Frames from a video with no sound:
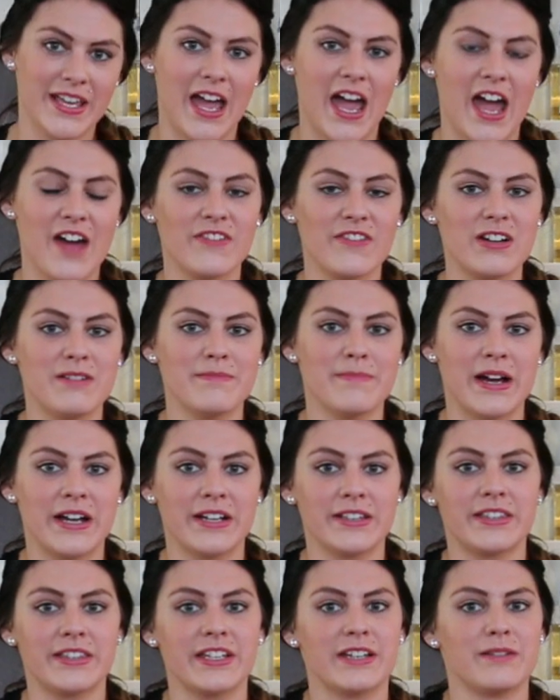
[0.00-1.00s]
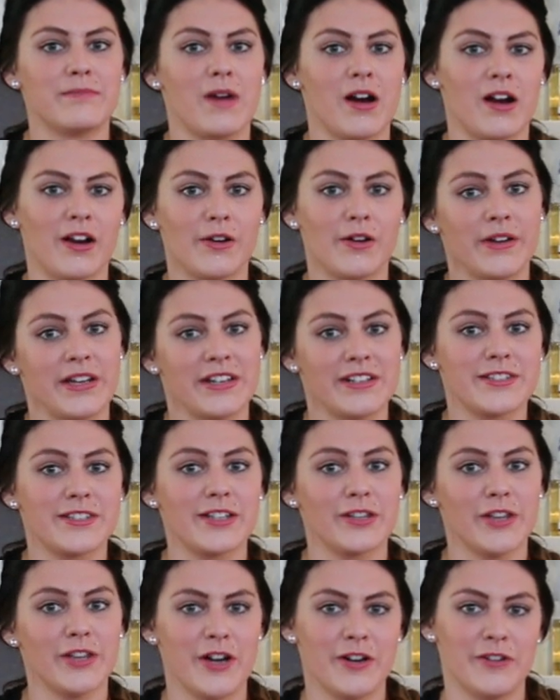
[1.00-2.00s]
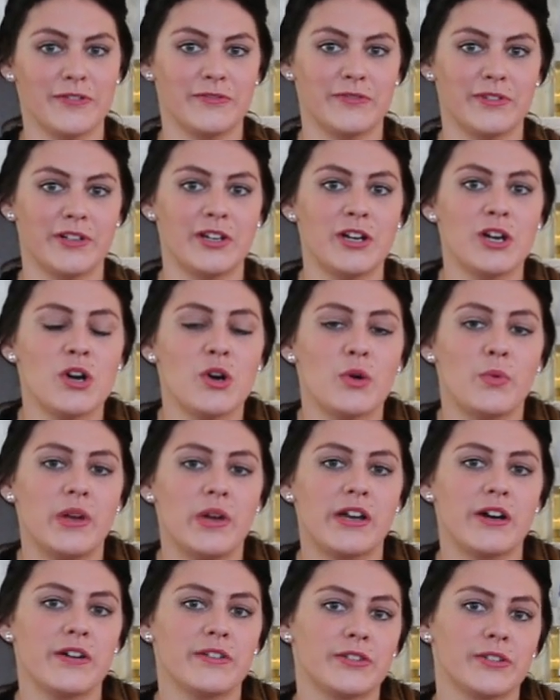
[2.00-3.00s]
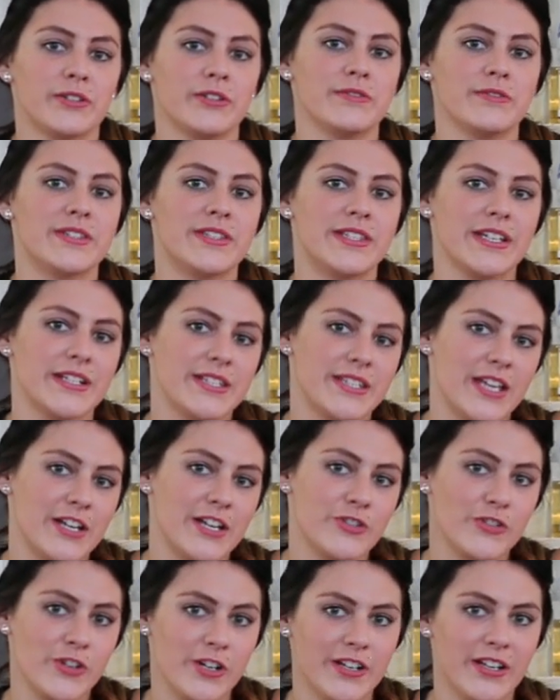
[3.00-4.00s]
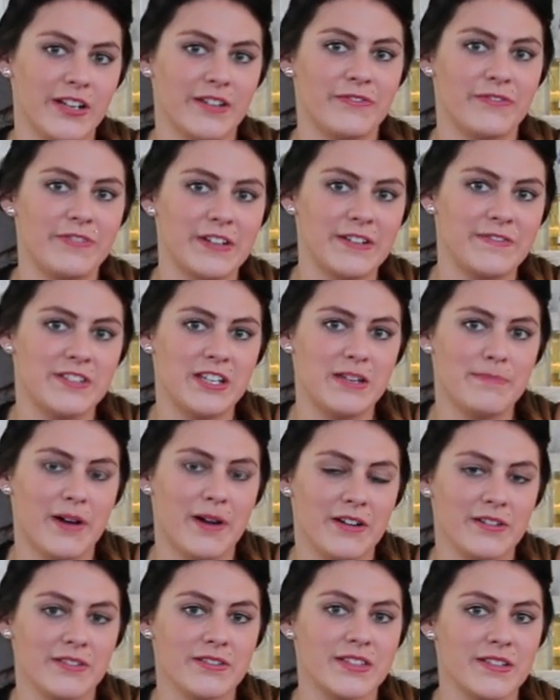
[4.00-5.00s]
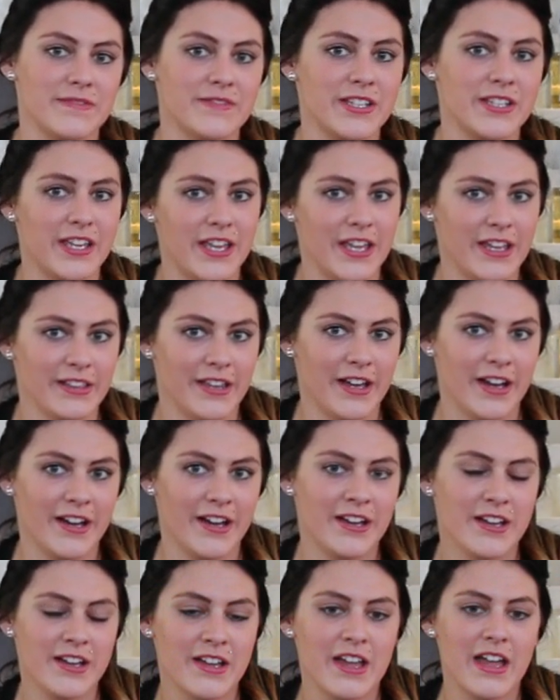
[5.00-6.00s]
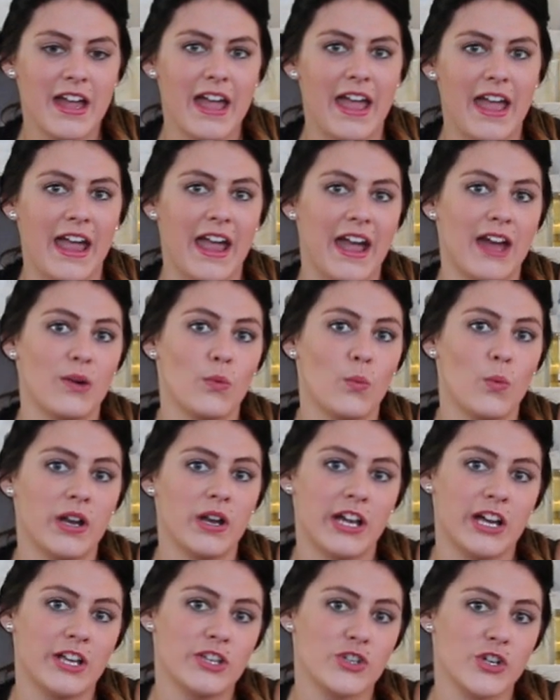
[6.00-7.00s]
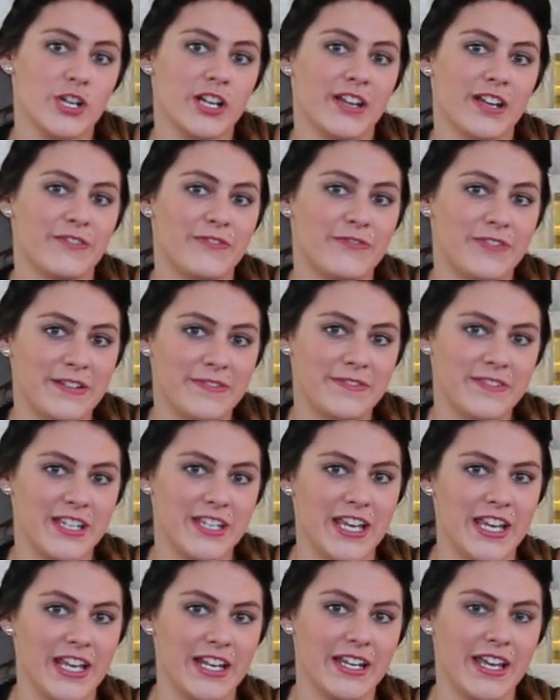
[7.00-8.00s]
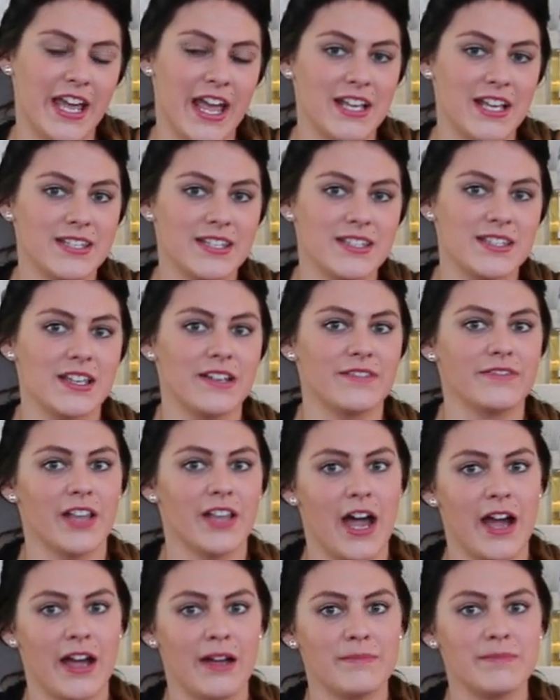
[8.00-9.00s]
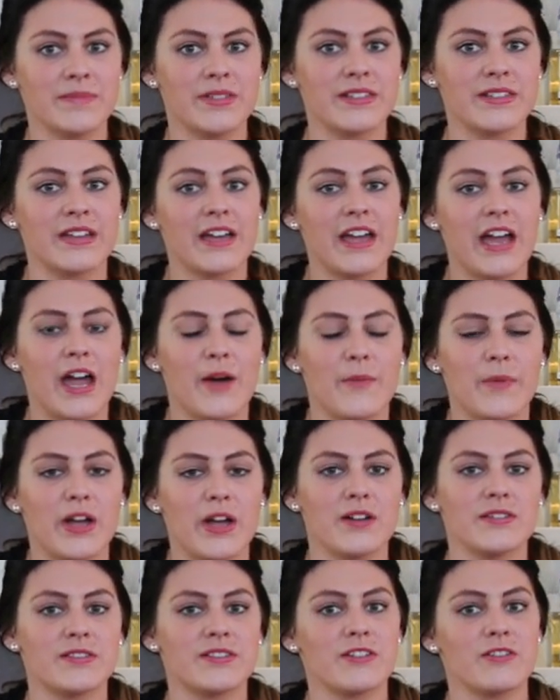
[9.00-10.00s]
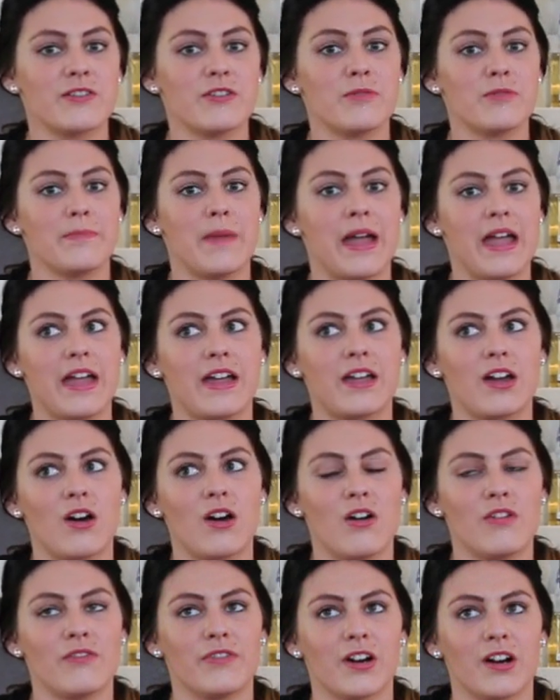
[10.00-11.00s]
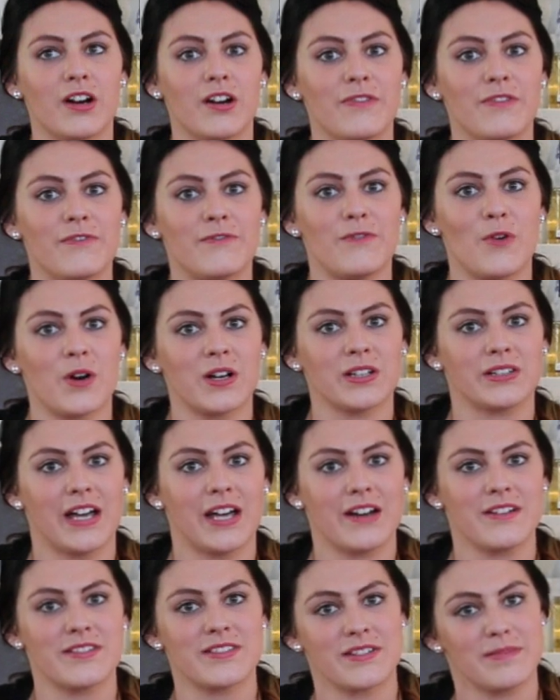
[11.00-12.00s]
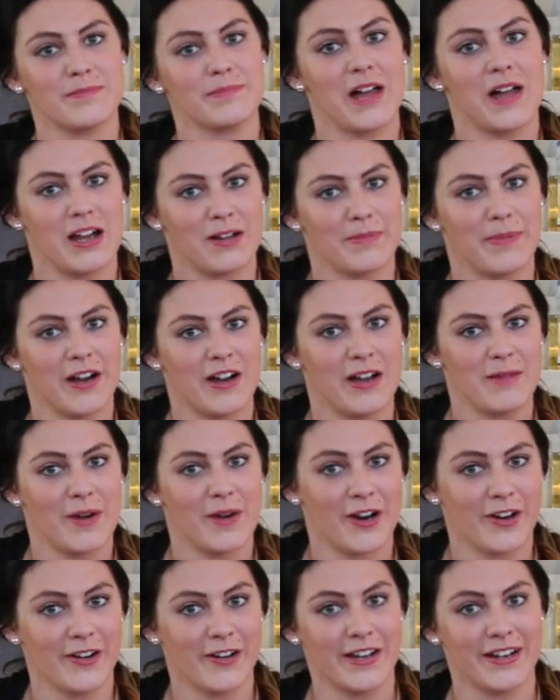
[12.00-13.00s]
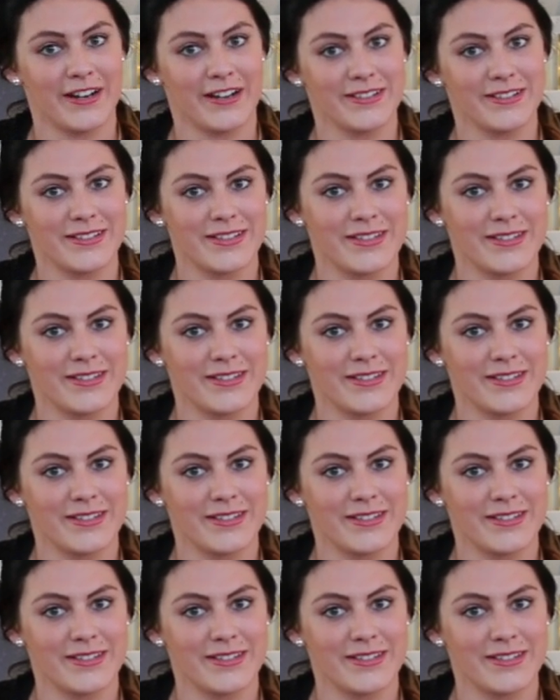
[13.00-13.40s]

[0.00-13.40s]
every month in margaritas alone, we go through 650 bottles of tequila and 115 cases of limes, and we also make over 4,000 blackberry margaritas.